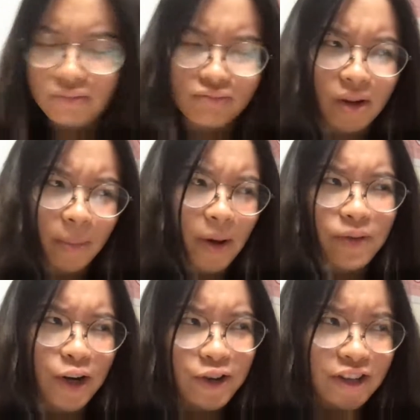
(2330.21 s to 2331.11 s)
about
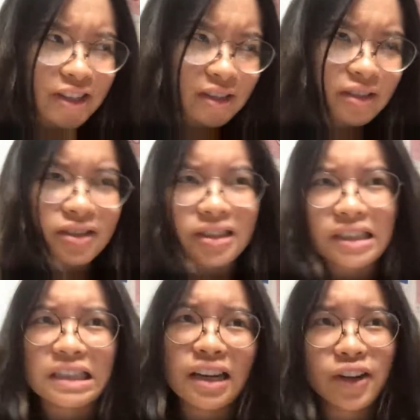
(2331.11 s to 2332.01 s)
varying
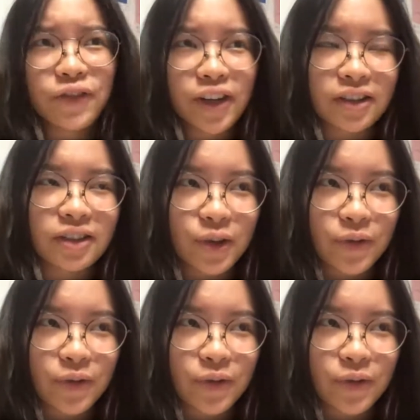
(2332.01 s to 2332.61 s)
significance of